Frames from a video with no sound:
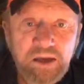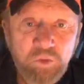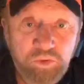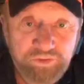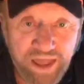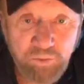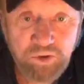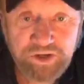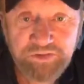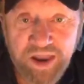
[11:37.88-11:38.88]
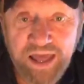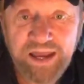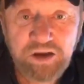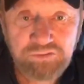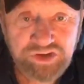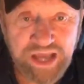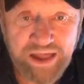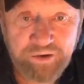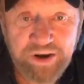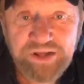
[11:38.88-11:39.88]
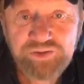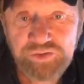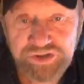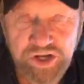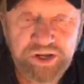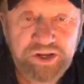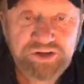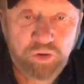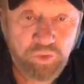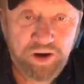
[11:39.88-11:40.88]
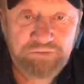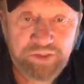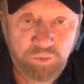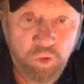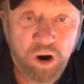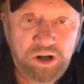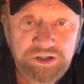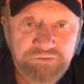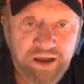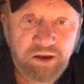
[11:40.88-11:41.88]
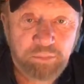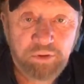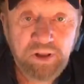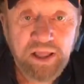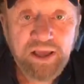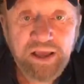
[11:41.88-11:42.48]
when they went to the lake on Saturdays or Sundays or whenever it was available,